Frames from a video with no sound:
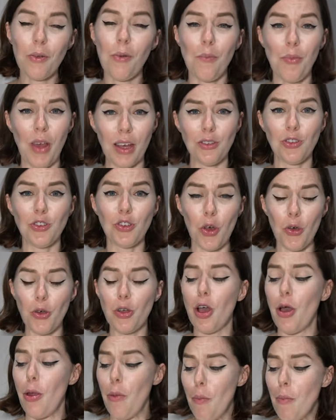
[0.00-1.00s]
That's so
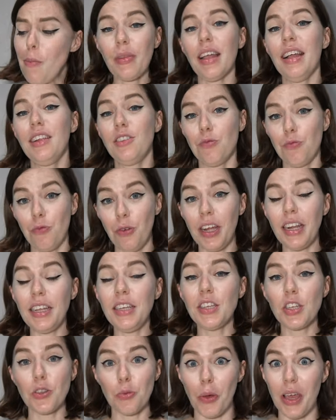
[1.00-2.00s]
good. It's really
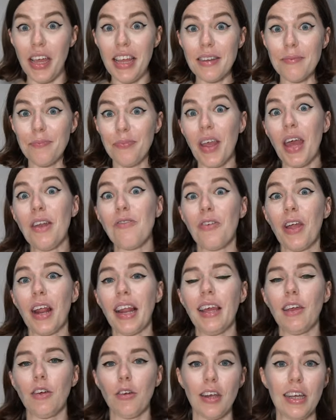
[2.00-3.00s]
sweet and
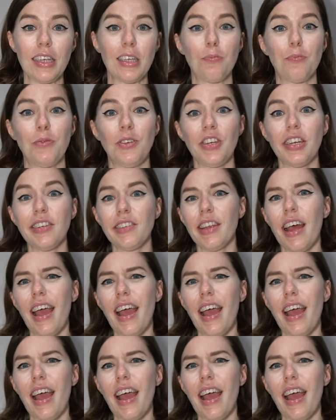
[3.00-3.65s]
really crisp, just